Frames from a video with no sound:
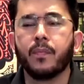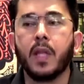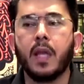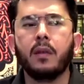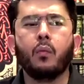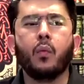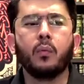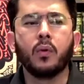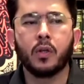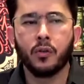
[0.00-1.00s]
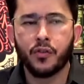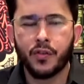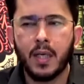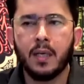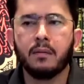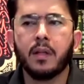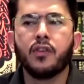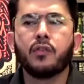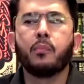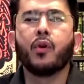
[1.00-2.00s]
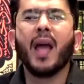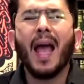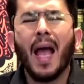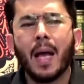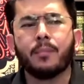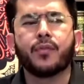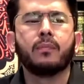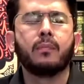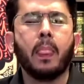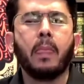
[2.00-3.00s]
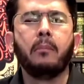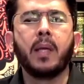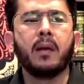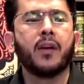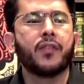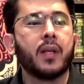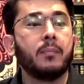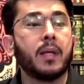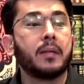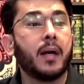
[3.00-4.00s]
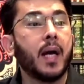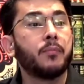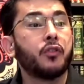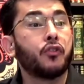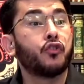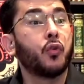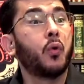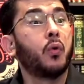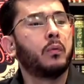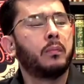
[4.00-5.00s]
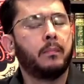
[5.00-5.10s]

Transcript: Then one could see that it's perhaps because the coming times are so